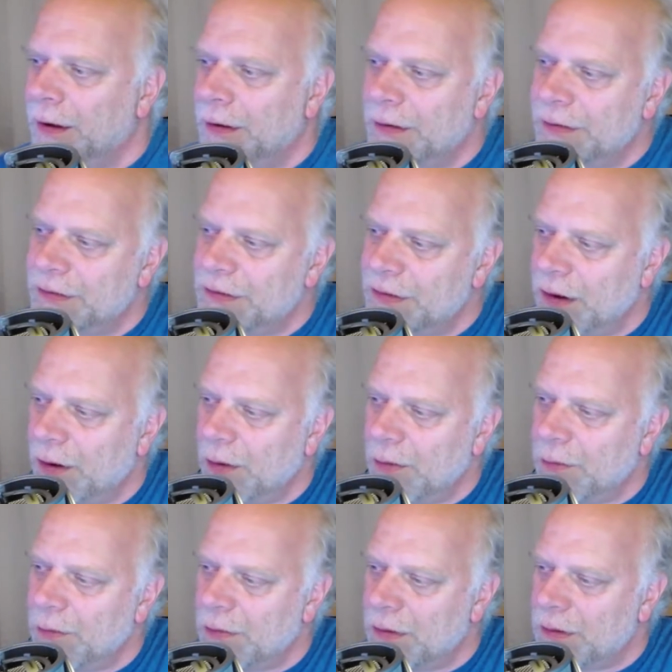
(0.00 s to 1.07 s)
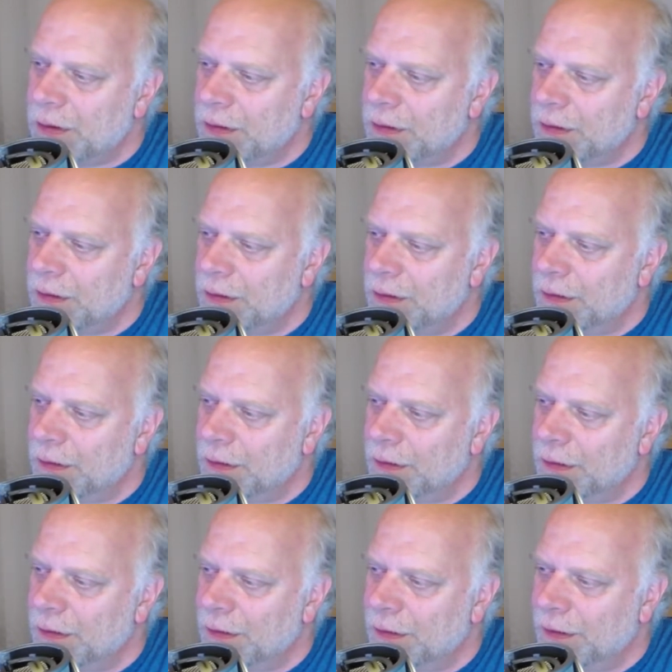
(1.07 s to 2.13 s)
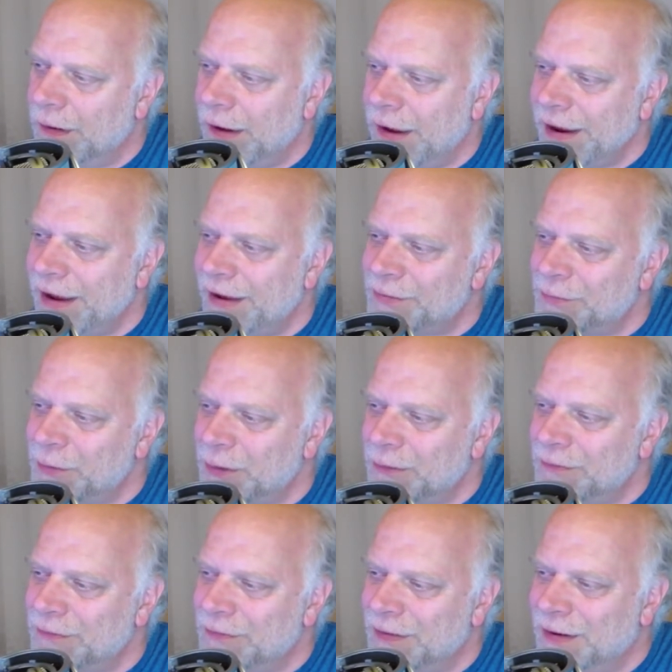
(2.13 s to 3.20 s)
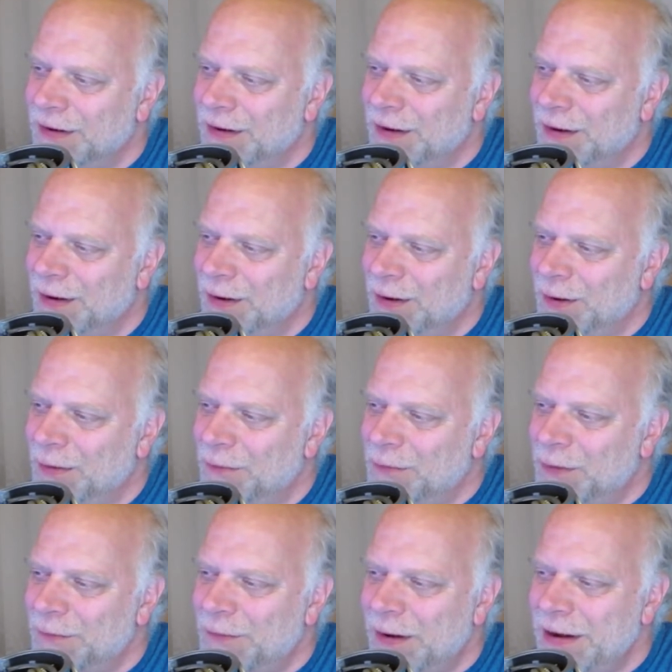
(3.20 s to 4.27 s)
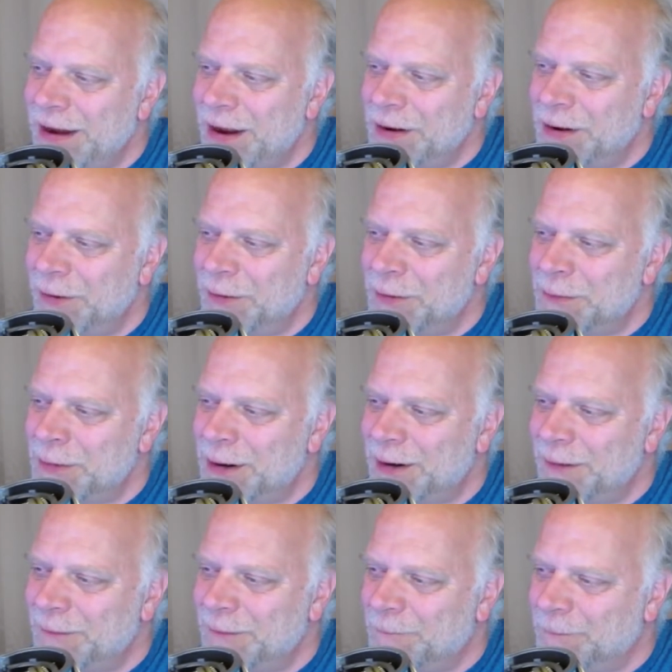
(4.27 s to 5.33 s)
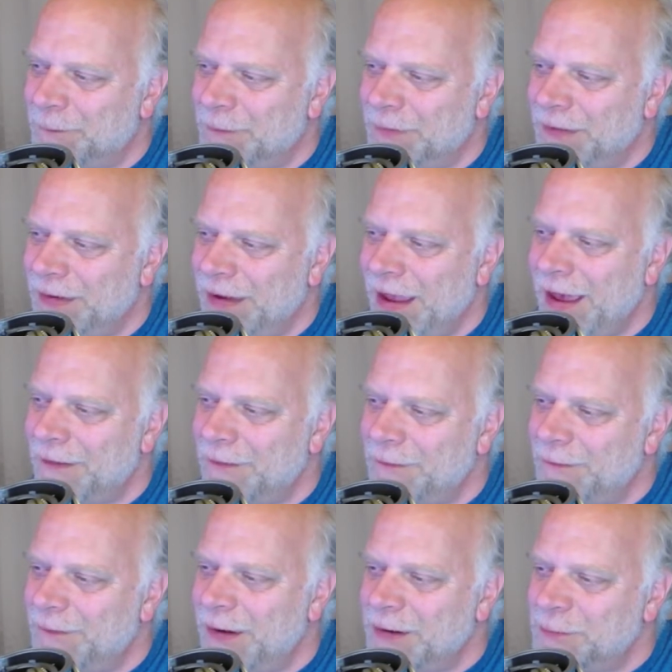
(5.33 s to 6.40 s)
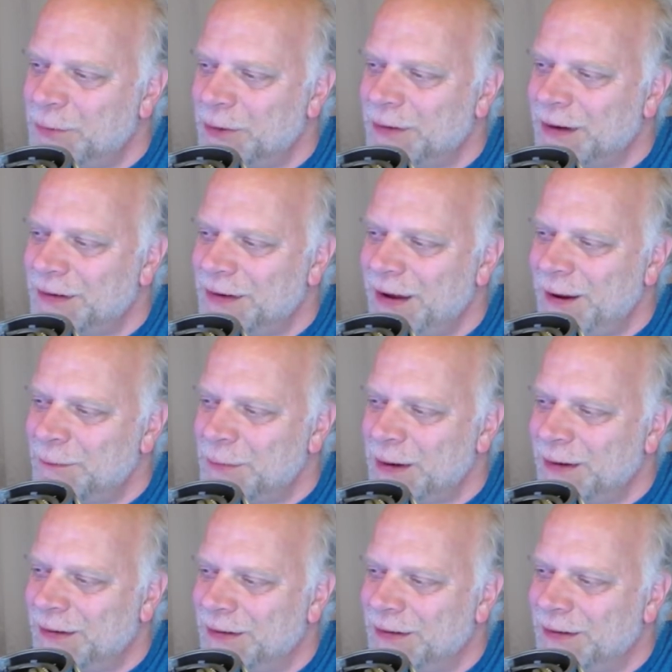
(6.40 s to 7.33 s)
So I guess we'll find out here in a minute. Yeah, Facebook does hate me.